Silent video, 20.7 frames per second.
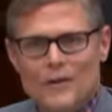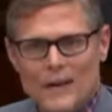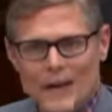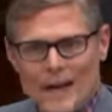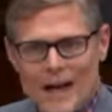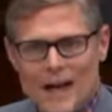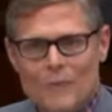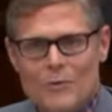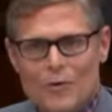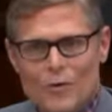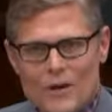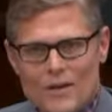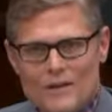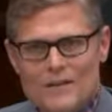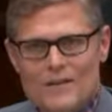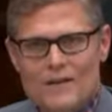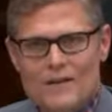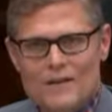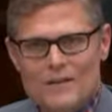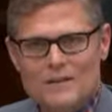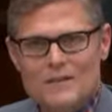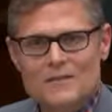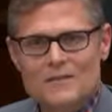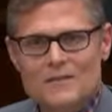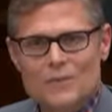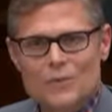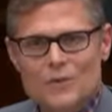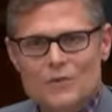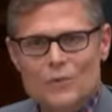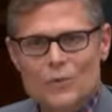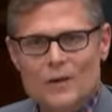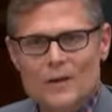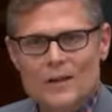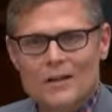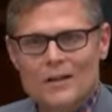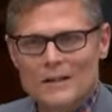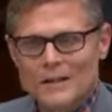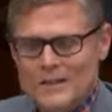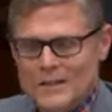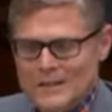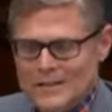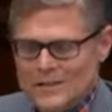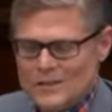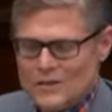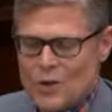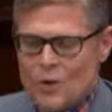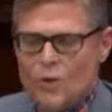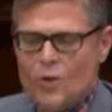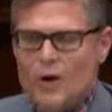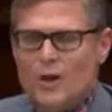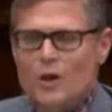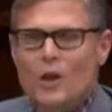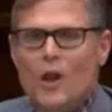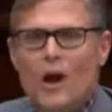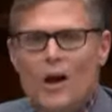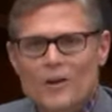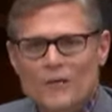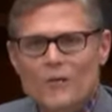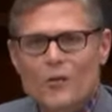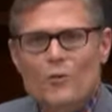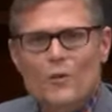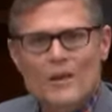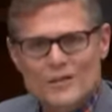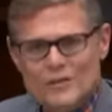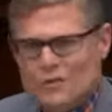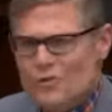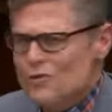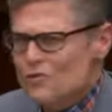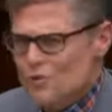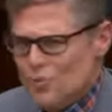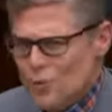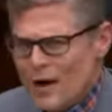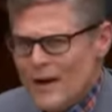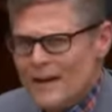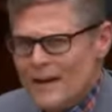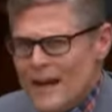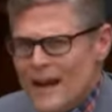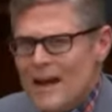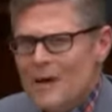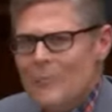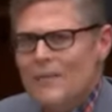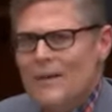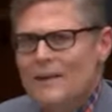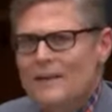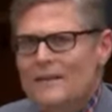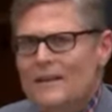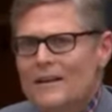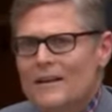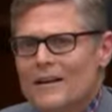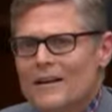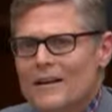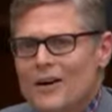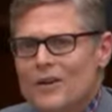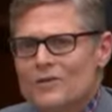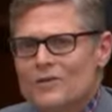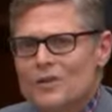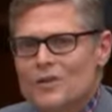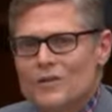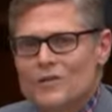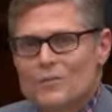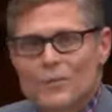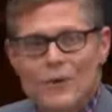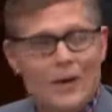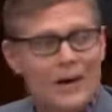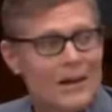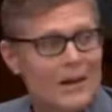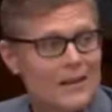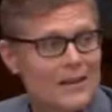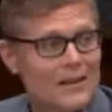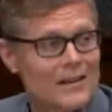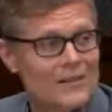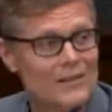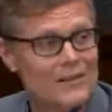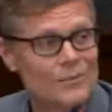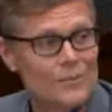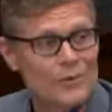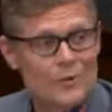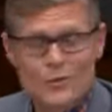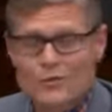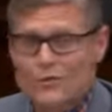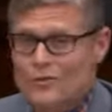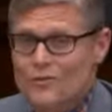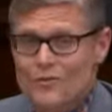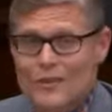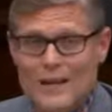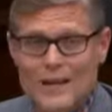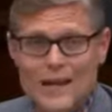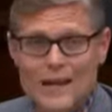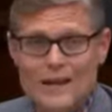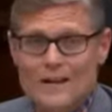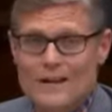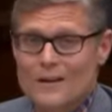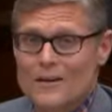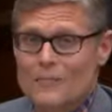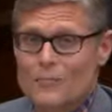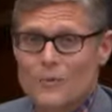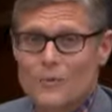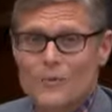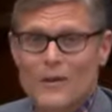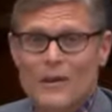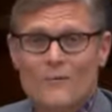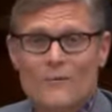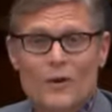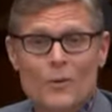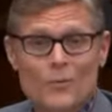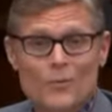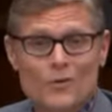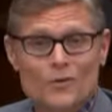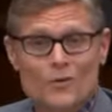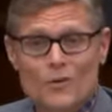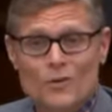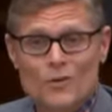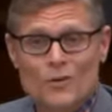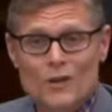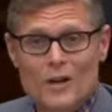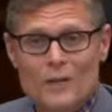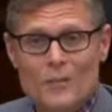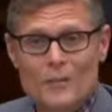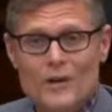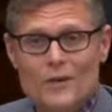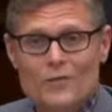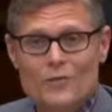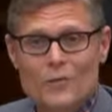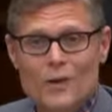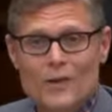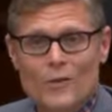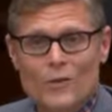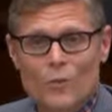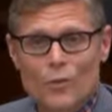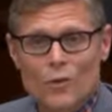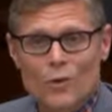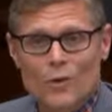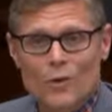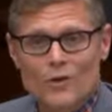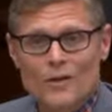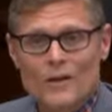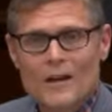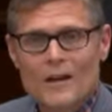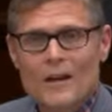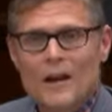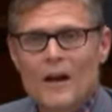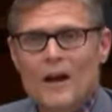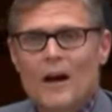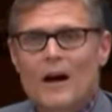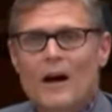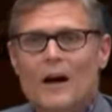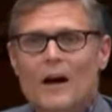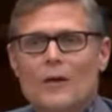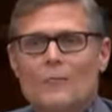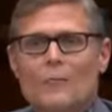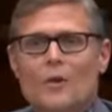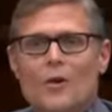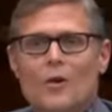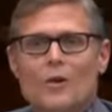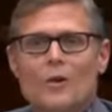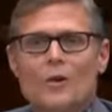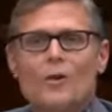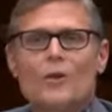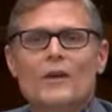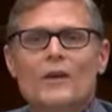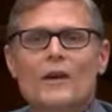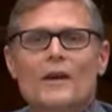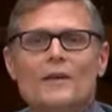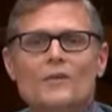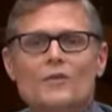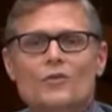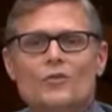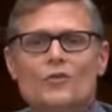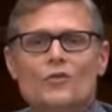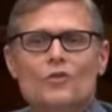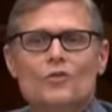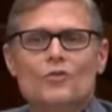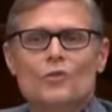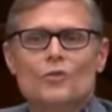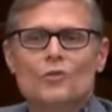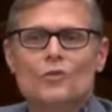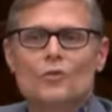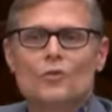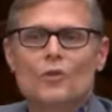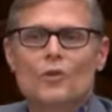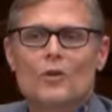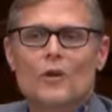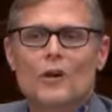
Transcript: cannabinoids into the system as well. So a lot of the research right now being done, not just by licensed producers in Canada, but by pharmaceutical companies around the world, are looking to